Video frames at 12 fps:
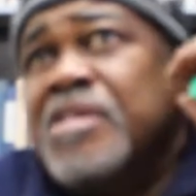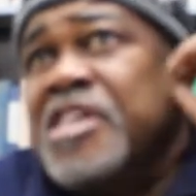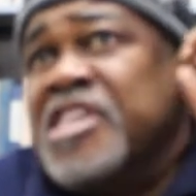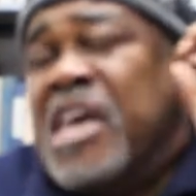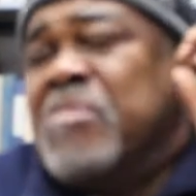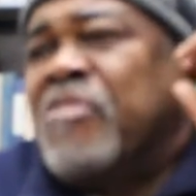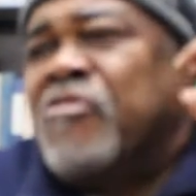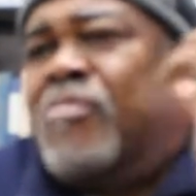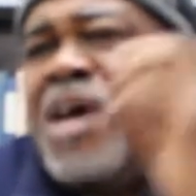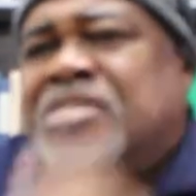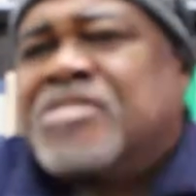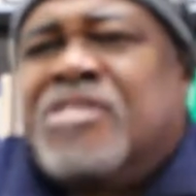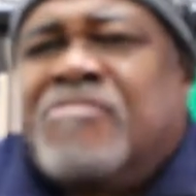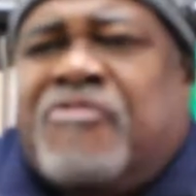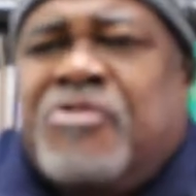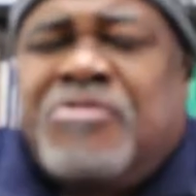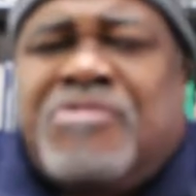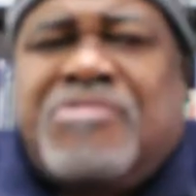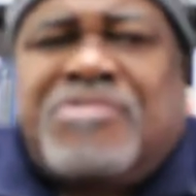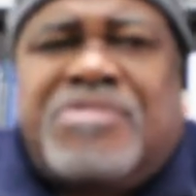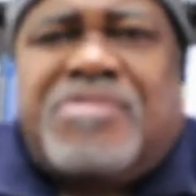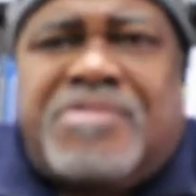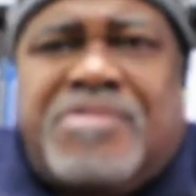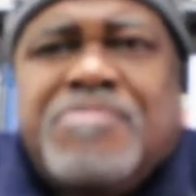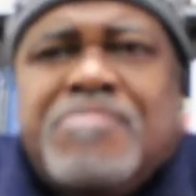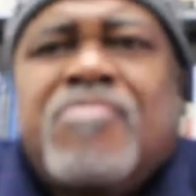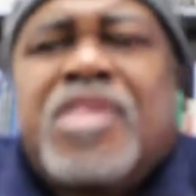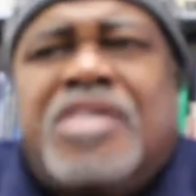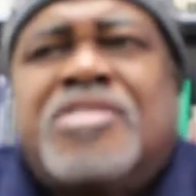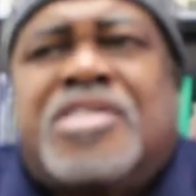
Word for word: He came up for Bot's son funeral. Right. Mm.